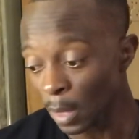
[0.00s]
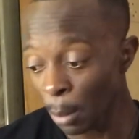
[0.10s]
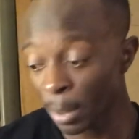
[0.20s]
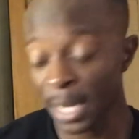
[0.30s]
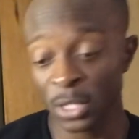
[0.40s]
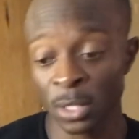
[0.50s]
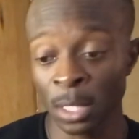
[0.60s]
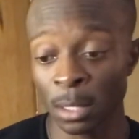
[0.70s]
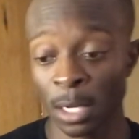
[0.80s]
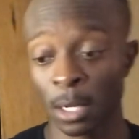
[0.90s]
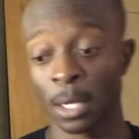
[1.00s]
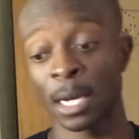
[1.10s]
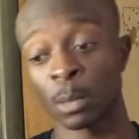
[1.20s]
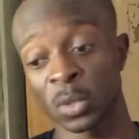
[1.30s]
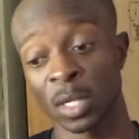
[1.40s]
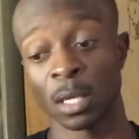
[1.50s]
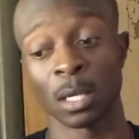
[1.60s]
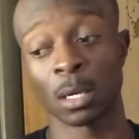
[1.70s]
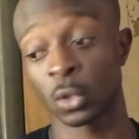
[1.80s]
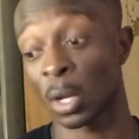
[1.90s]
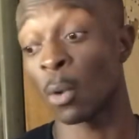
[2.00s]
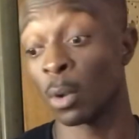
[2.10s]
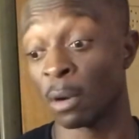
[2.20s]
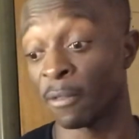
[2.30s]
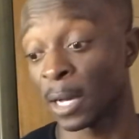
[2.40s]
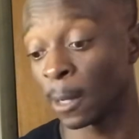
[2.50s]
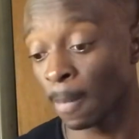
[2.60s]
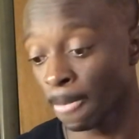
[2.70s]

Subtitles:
But that's neither here nor there. I'm still young, so I will fight.